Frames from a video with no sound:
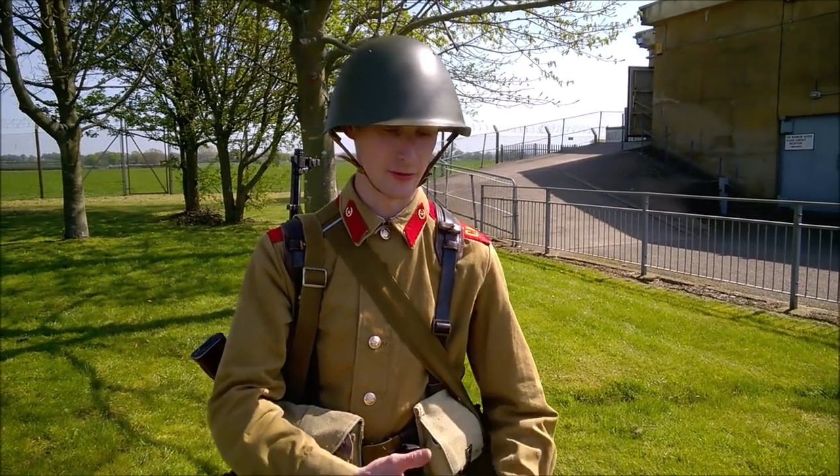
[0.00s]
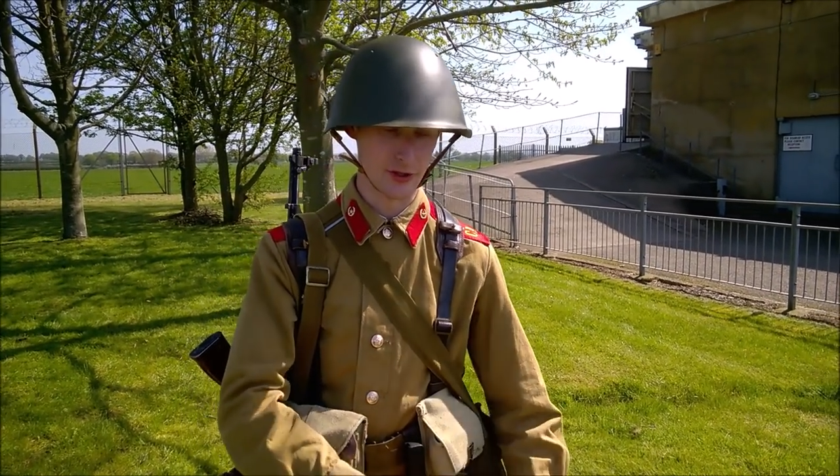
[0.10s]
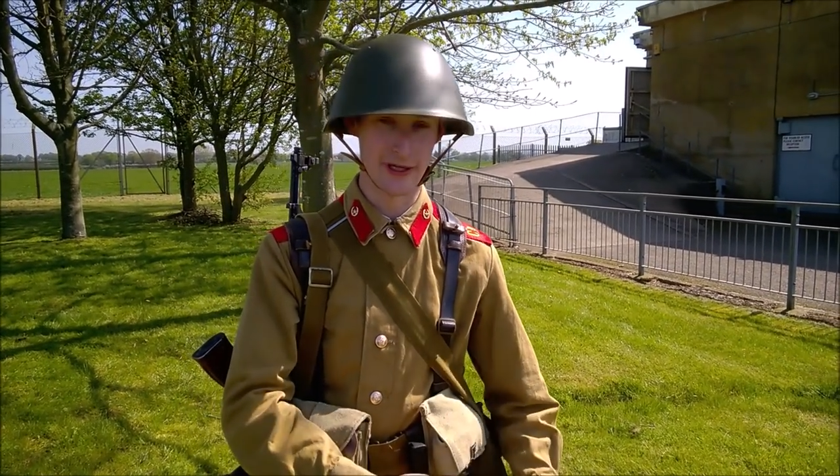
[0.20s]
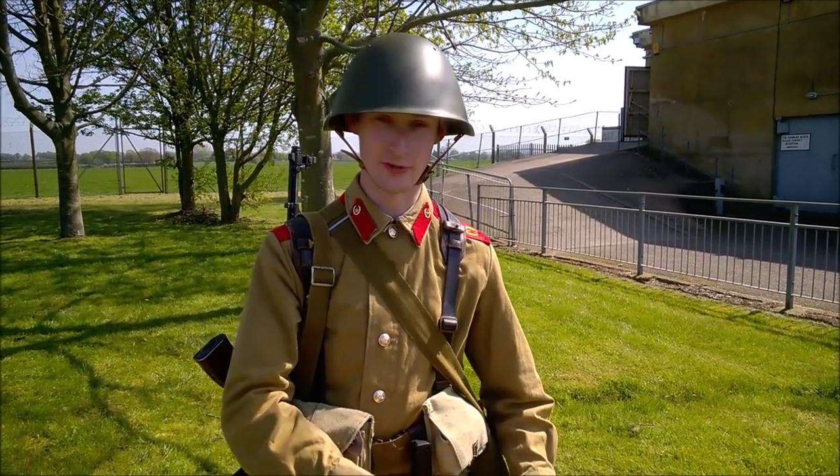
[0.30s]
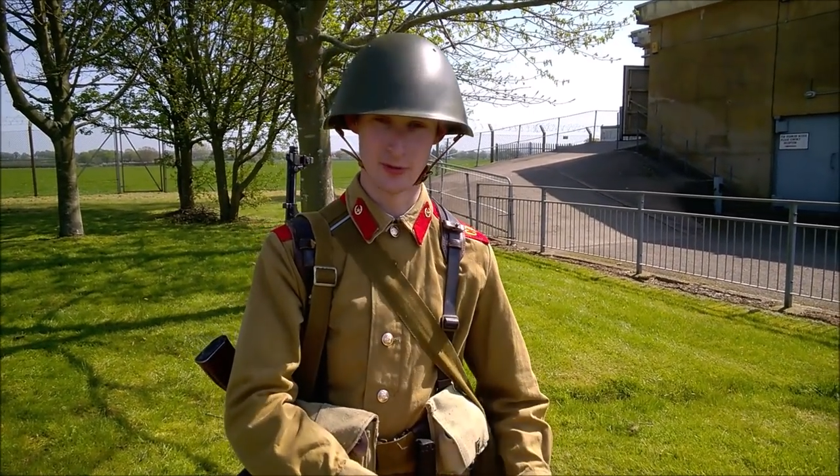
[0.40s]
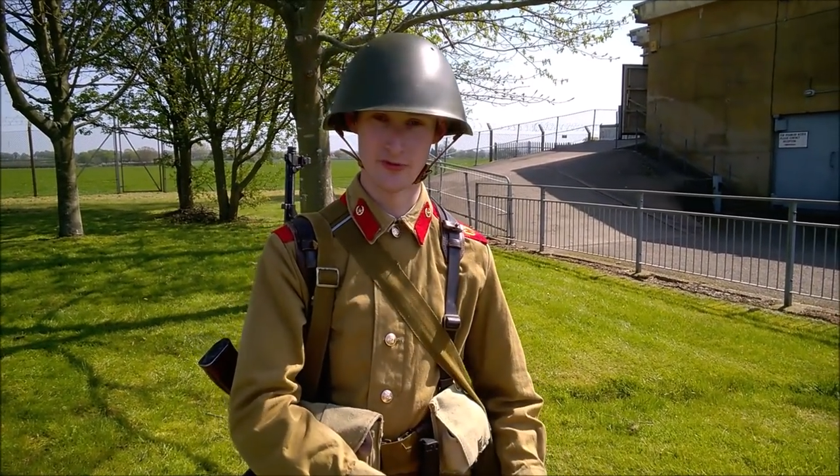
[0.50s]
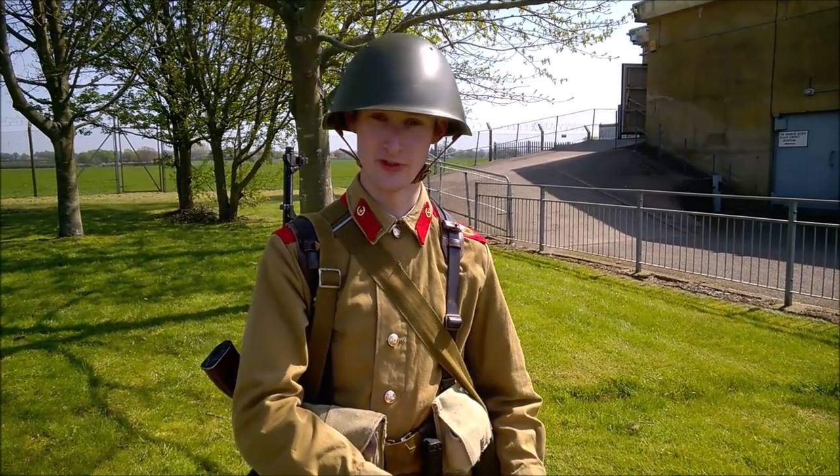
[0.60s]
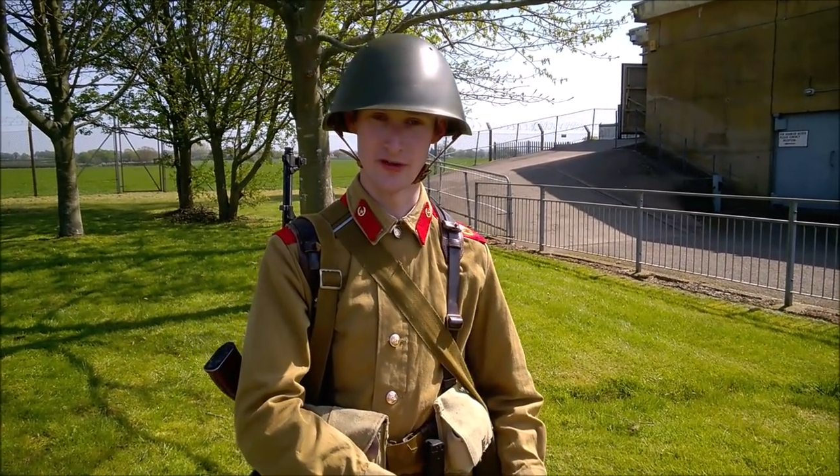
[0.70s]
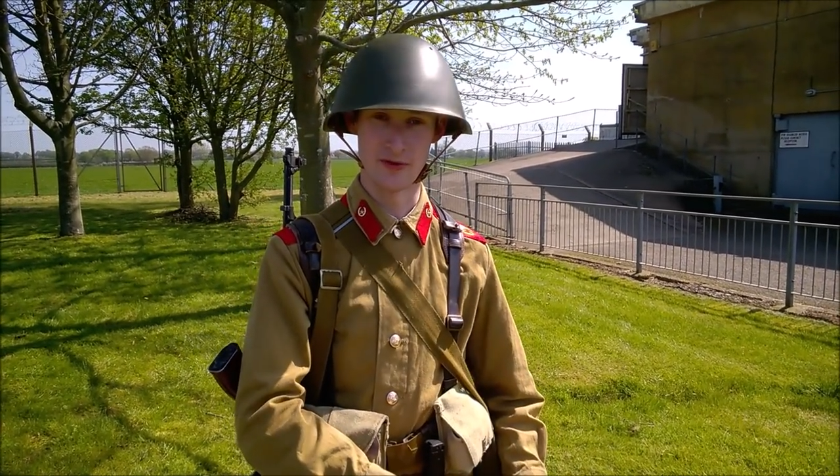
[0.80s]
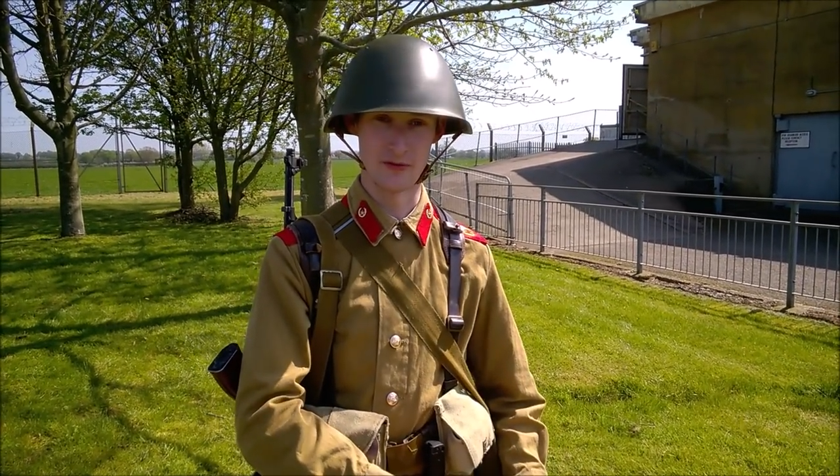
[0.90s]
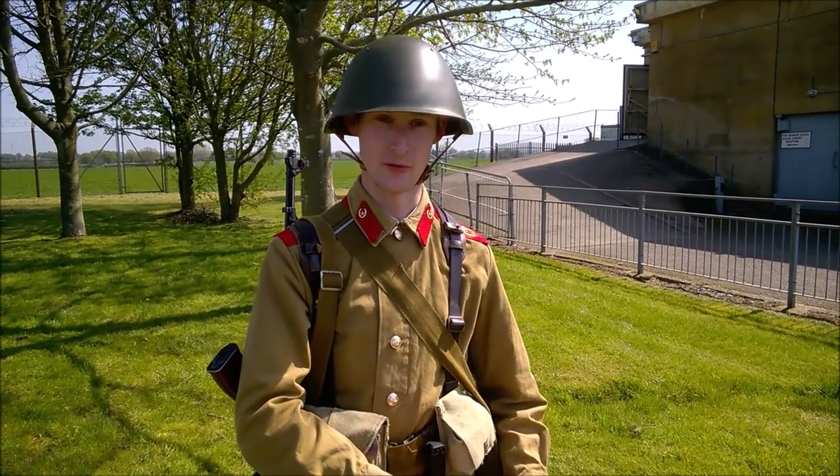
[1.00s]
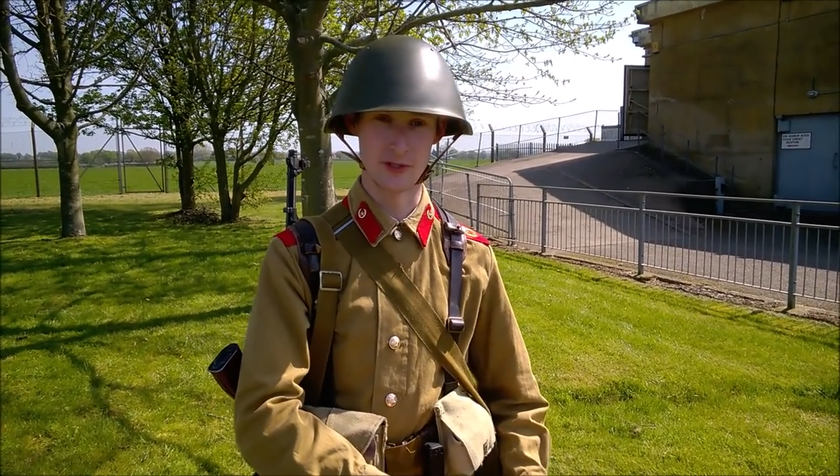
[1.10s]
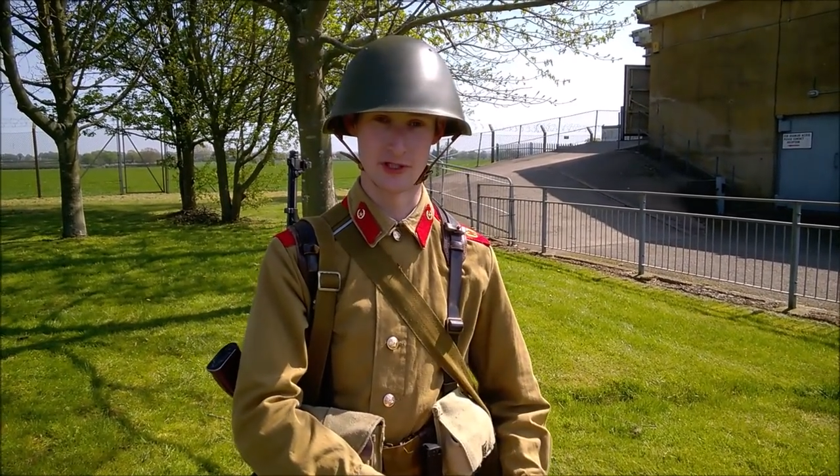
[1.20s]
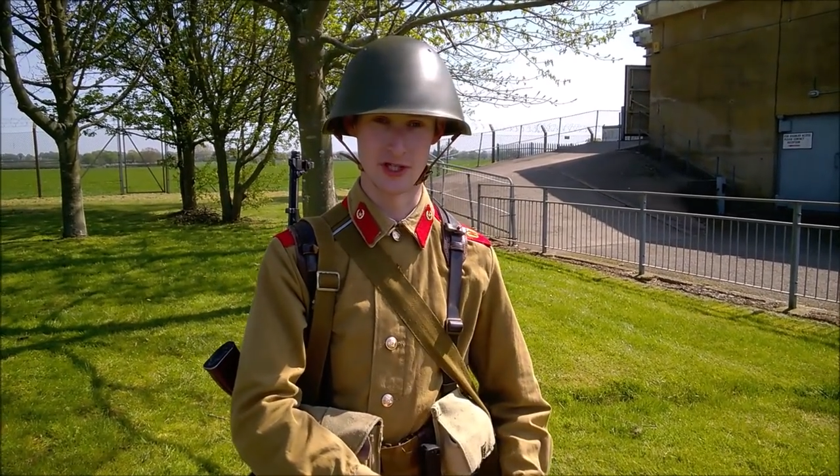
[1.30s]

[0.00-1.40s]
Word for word: you're doing Group of Soviet Forces